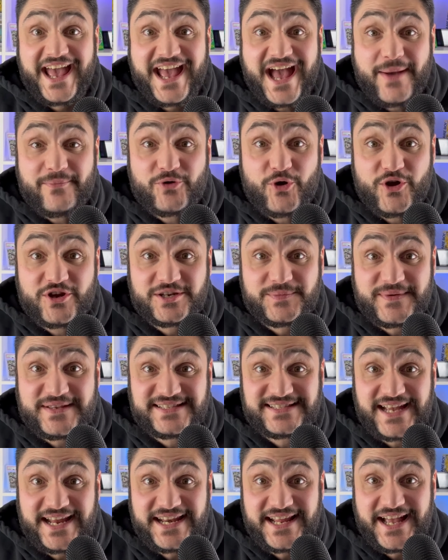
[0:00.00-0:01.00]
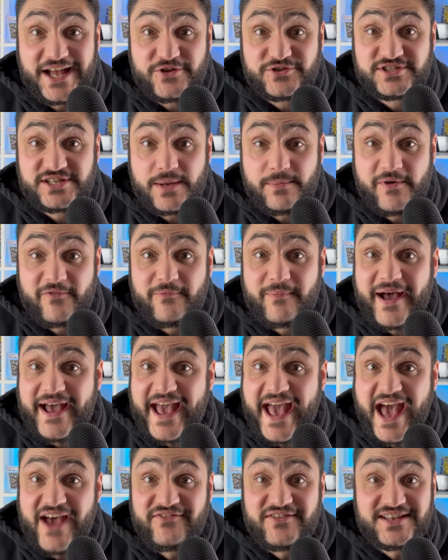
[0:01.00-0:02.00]
I'm going to be sending out some of my
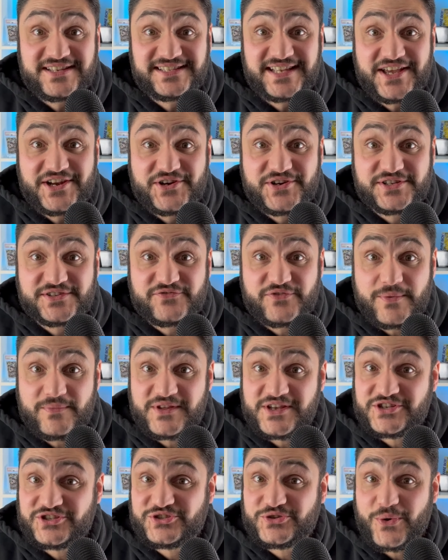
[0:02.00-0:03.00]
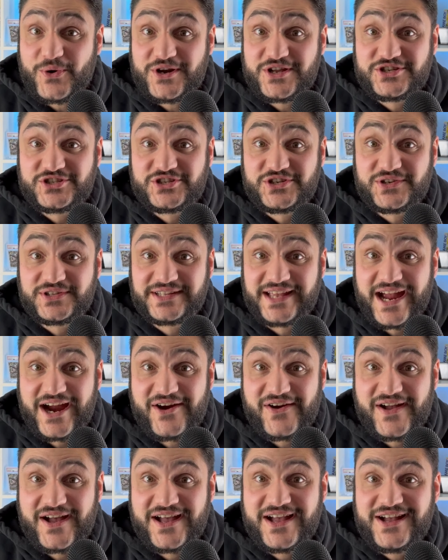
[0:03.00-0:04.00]
heaviest hitters from the Sword and Shield
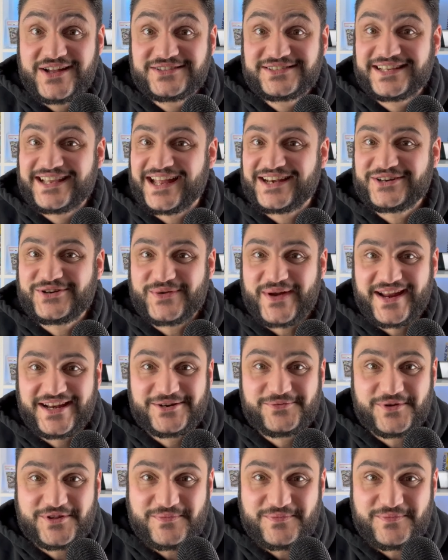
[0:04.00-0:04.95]
era to get graded with